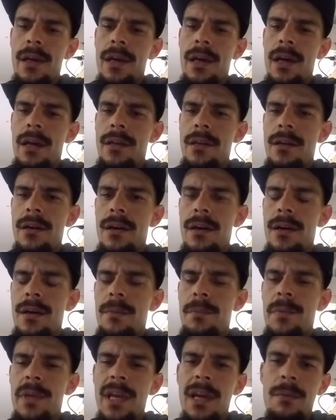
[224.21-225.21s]
and uh,
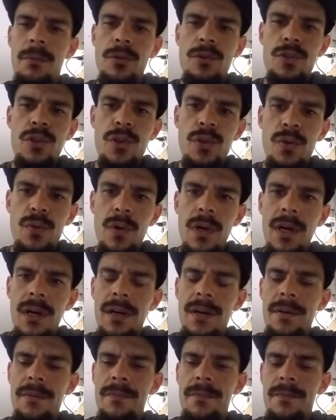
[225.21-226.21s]
be able to uh,